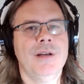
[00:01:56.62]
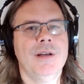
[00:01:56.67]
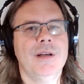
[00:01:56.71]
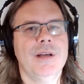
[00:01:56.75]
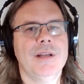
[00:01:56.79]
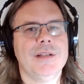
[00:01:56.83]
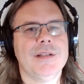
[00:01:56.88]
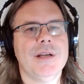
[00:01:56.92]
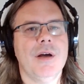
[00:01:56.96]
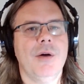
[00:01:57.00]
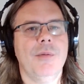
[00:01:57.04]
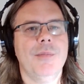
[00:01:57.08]

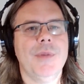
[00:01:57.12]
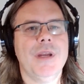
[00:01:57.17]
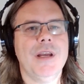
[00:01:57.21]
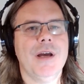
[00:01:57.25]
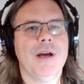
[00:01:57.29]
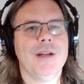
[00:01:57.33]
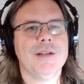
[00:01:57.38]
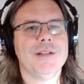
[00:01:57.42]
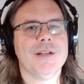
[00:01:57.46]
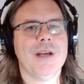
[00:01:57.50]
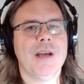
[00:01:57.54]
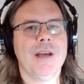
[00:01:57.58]
It's helped me
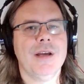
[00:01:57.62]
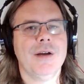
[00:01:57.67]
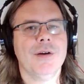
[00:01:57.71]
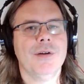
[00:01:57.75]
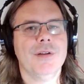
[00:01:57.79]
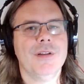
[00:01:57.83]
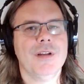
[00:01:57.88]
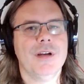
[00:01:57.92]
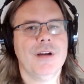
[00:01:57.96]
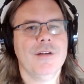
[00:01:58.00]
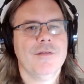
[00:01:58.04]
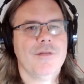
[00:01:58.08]
untangle
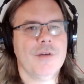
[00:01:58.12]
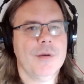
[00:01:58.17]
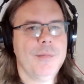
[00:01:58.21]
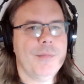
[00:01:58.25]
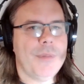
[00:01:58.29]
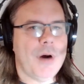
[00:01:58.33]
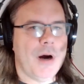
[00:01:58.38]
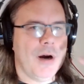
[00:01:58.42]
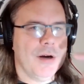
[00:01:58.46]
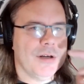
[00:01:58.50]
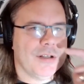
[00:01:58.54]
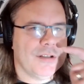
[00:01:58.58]
the different
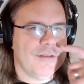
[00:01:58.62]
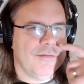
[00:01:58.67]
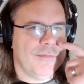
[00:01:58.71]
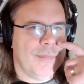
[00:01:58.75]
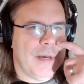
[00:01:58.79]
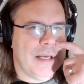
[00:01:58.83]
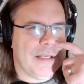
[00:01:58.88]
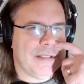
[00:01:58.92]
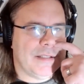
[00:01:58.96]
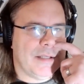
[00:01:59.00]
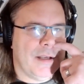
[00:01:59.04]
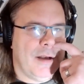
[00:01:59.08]
parts of
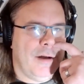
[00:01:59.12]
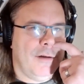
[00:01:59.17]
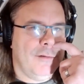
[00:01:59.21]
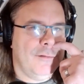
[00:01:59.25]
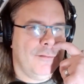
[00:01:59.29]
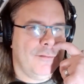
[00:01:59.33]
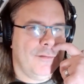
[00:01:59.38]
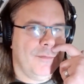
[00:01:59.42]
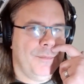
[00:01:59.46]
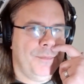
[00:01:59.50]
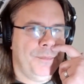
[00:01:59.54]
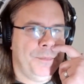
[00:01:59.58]

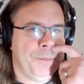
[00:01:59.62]
myself,